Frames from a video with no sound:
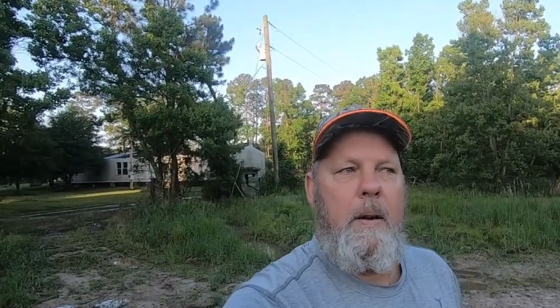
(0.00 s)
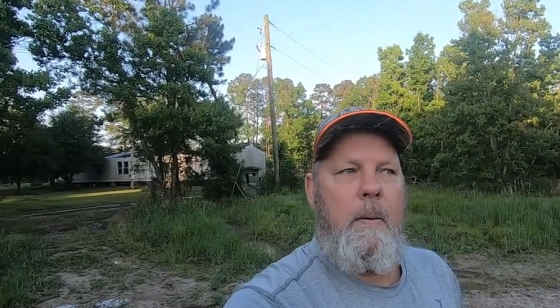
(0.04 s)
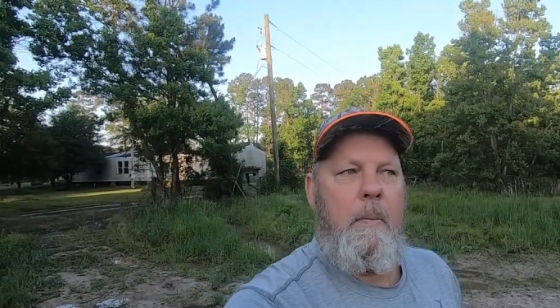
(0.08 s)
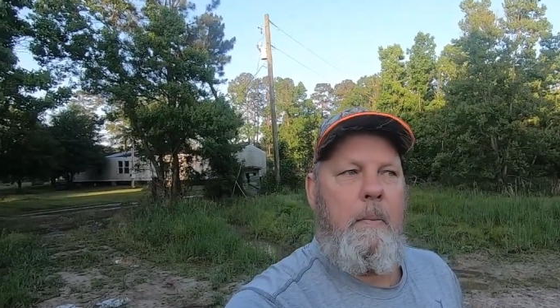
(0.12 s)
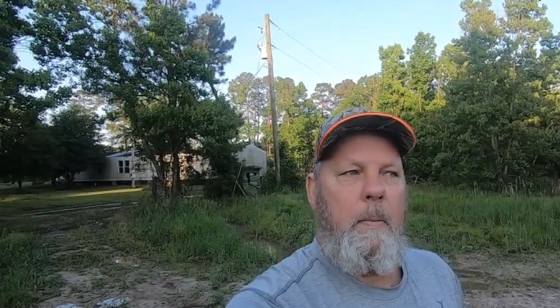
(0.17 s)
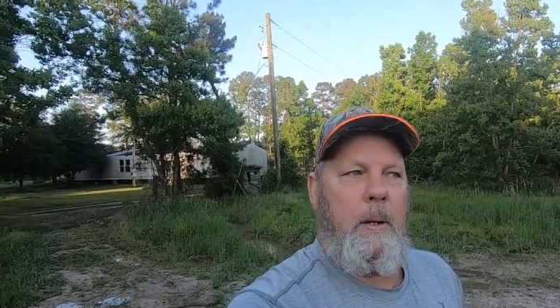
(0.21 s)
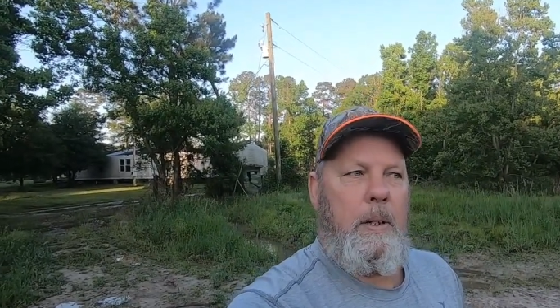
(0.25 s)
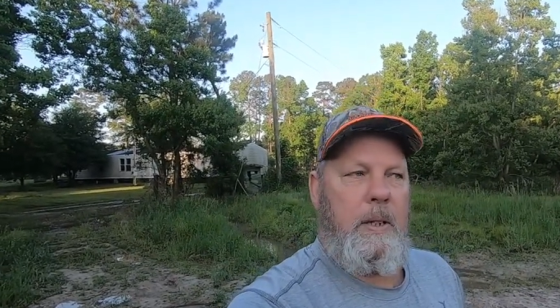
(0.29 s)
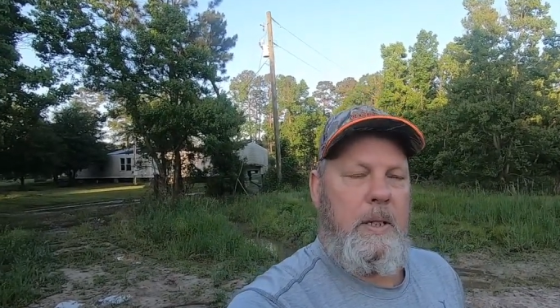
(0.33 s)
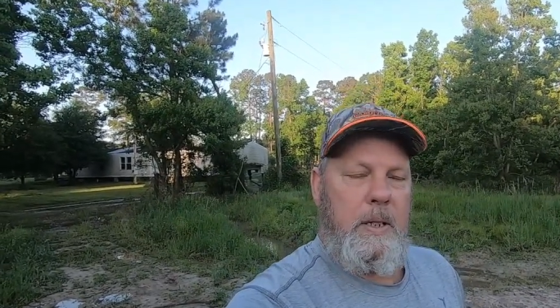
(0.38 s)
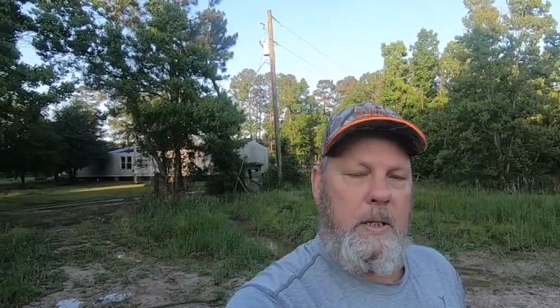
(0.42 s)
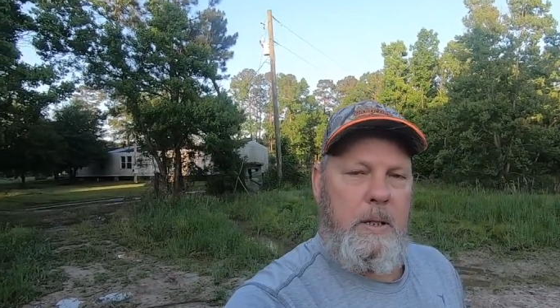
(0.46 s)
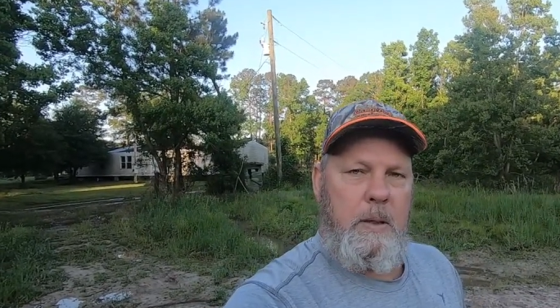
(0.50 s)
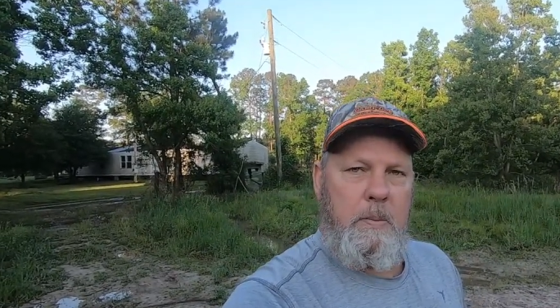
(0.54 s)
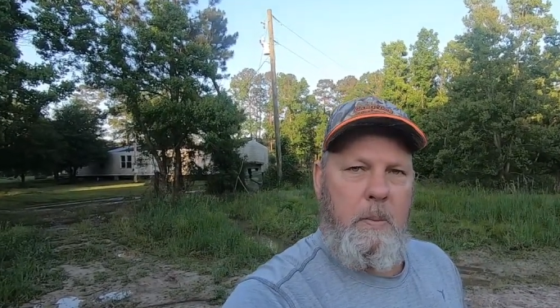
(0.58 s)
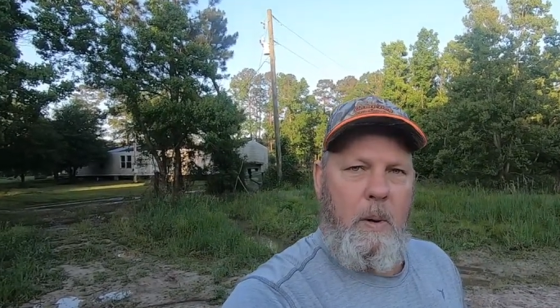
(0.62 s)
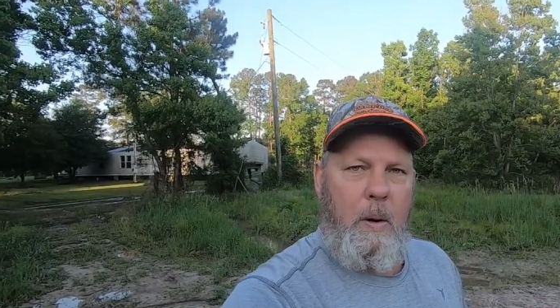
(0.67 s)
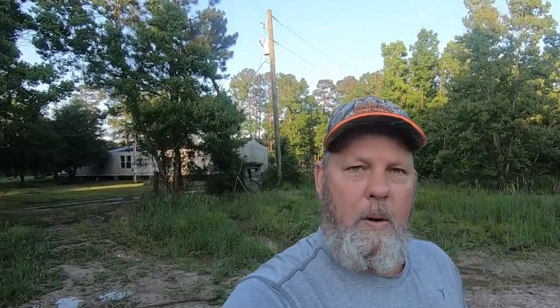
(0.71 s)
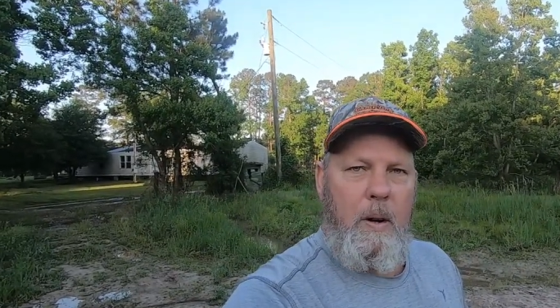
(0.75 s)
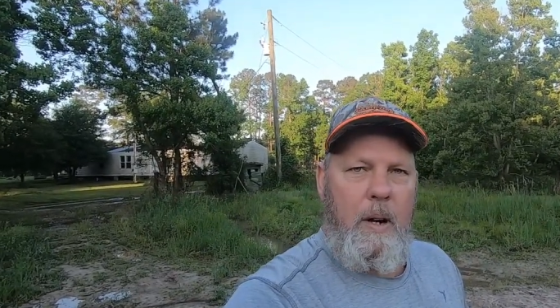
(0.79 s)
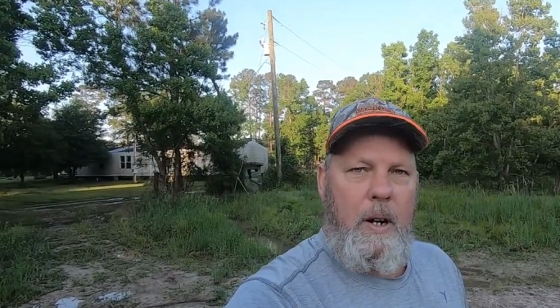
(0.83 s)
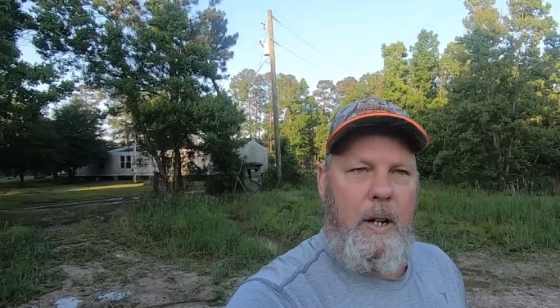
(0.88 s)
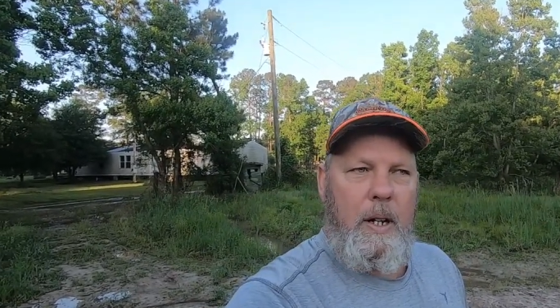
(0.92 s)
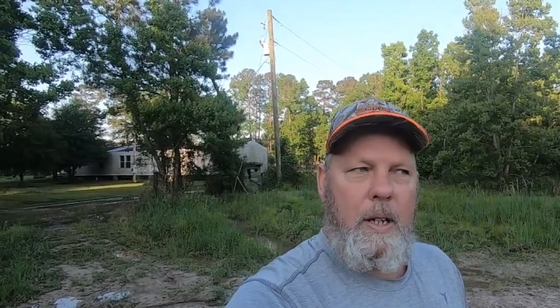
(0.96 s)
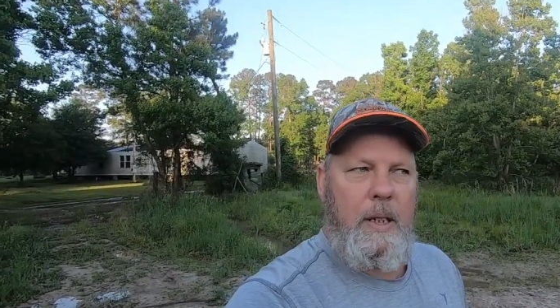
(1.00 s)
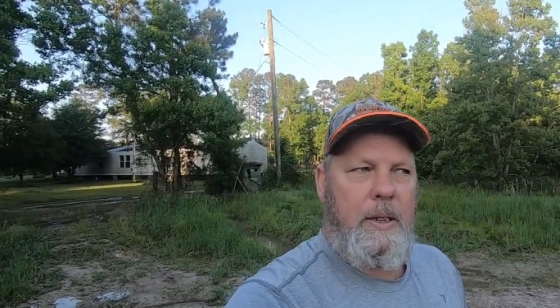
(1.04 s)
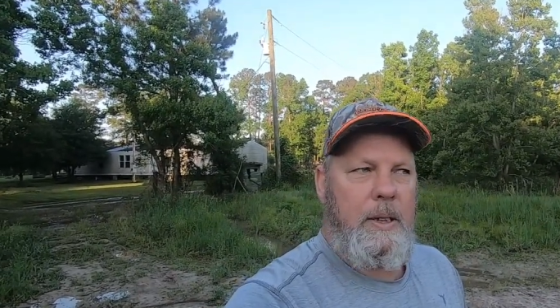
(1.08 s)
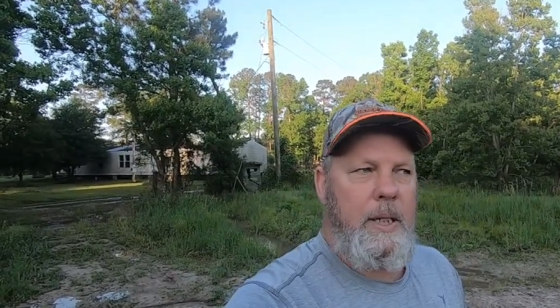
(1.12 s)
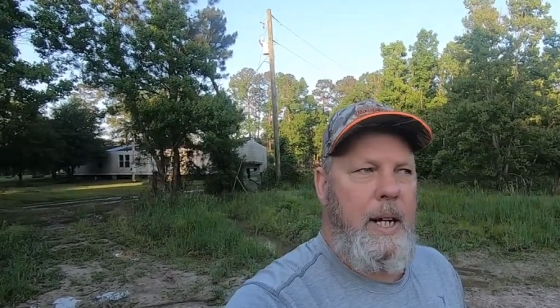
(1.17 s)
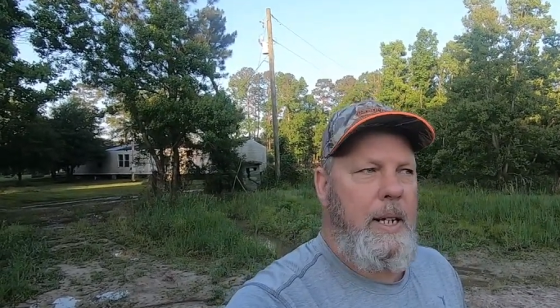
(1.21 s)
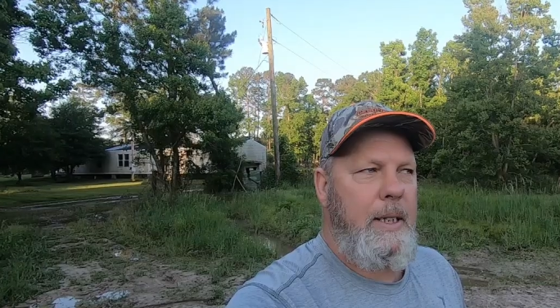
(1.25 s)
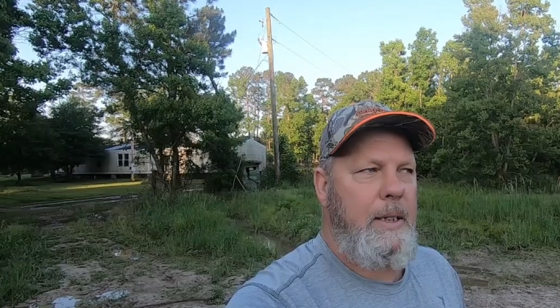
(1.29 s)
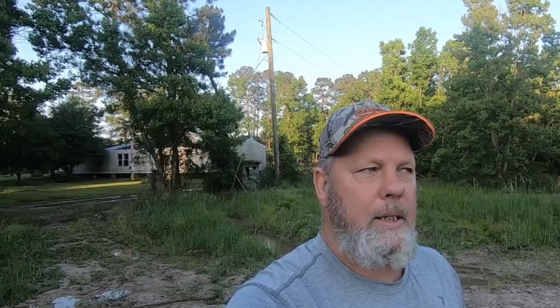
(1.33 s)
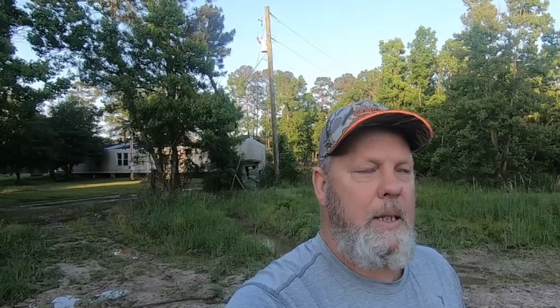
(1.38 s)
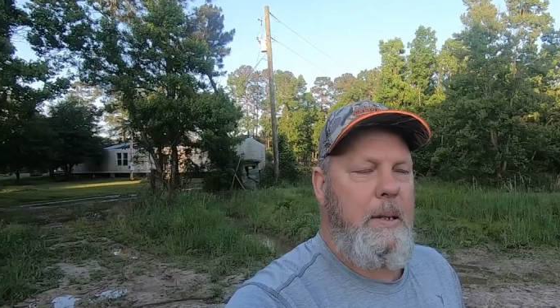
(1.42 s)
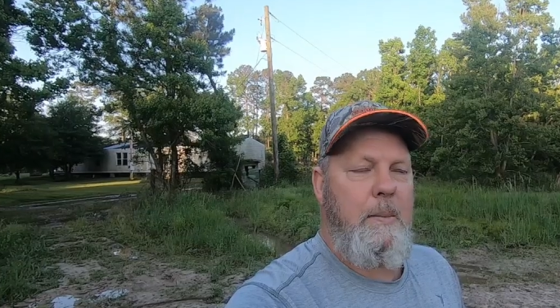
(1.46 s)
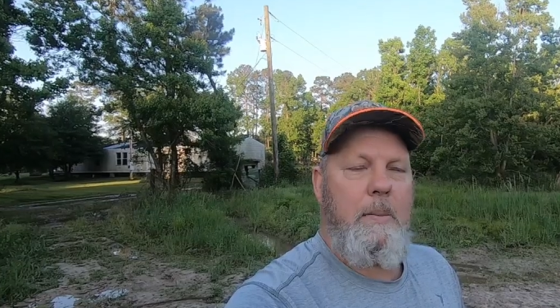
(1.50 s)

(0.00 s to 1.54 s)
But this morning, it's actually